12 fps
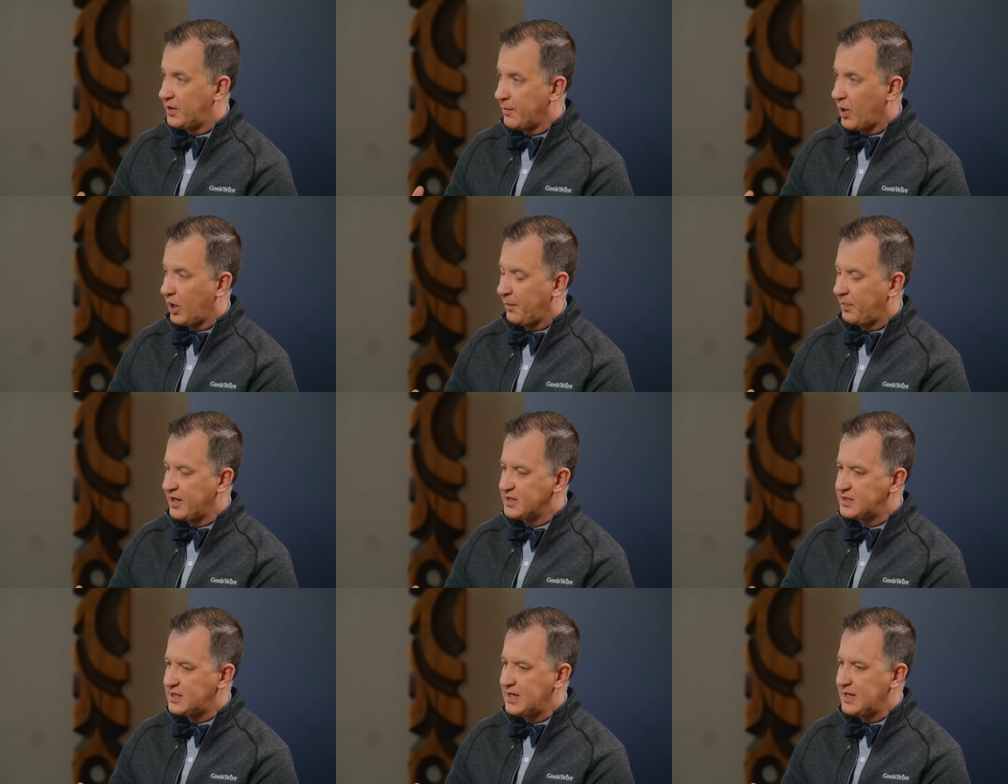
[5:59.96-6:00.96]
the
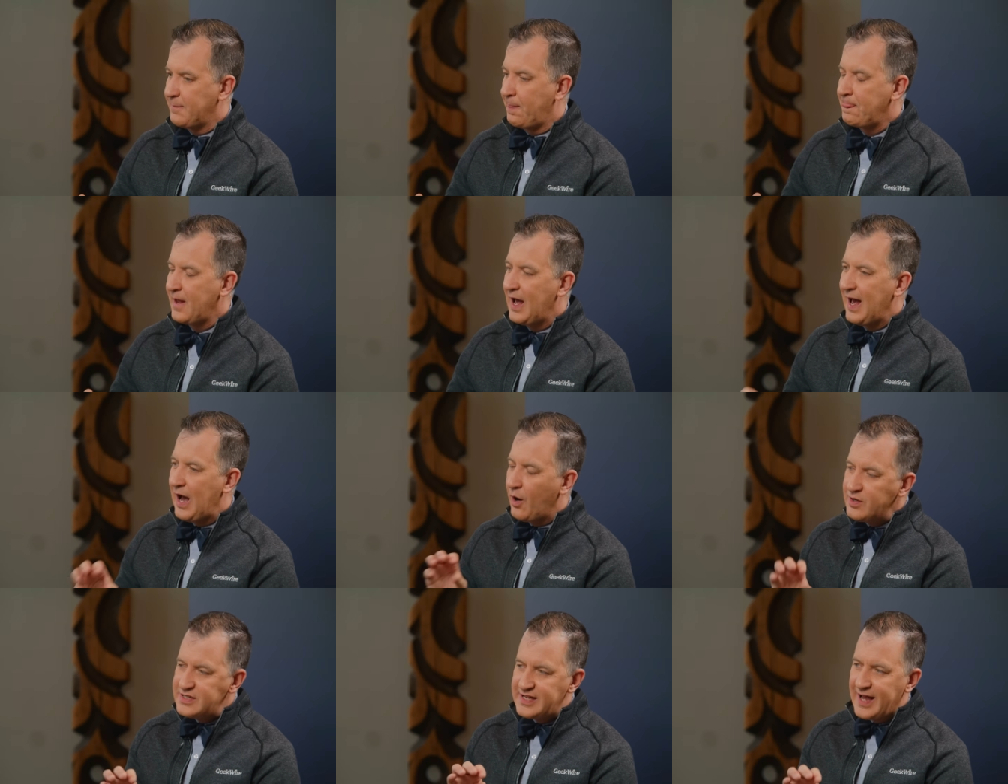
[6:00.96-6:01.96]
marketplace team.
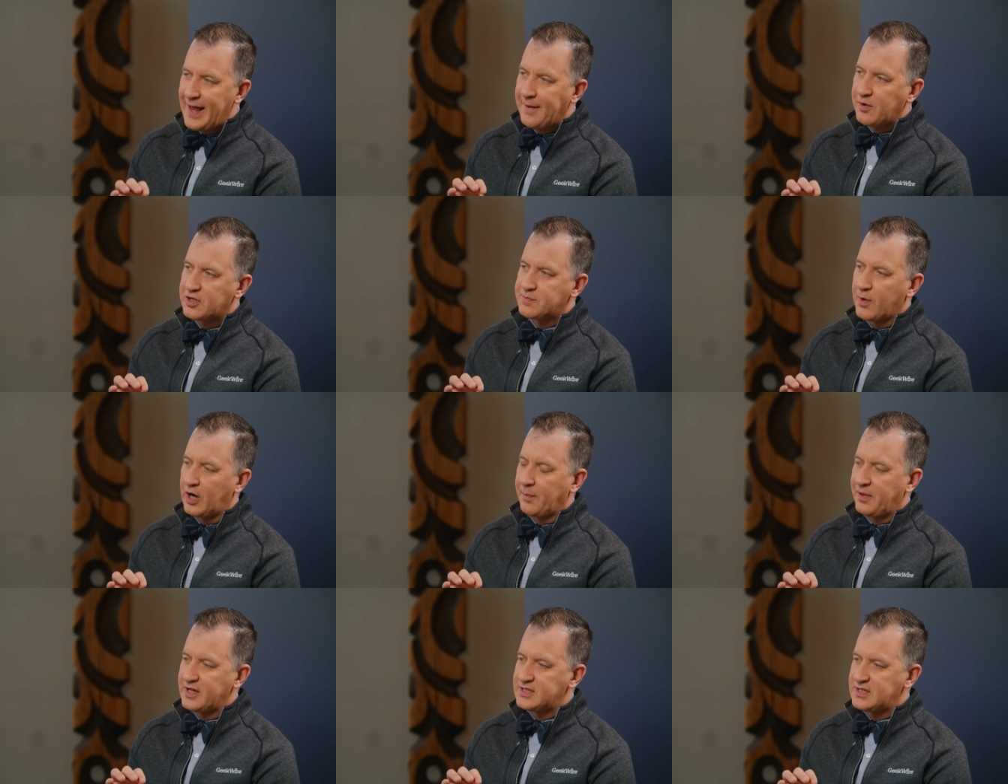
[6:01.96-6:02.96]
How has the A W S
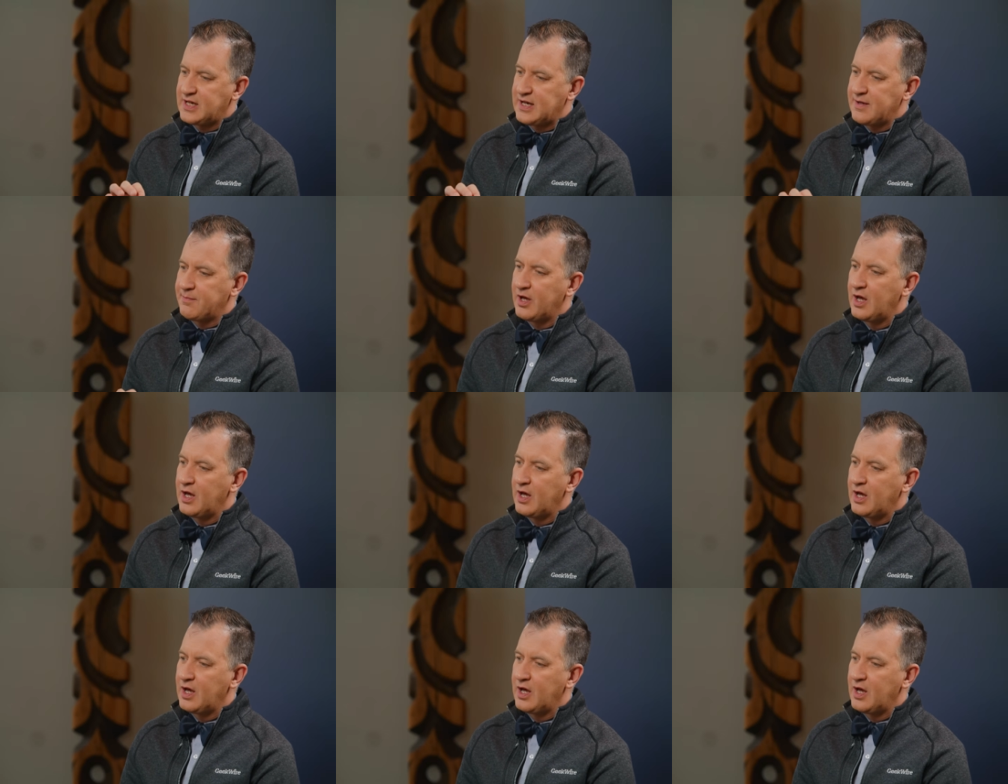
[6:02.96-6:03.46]
Marketplace team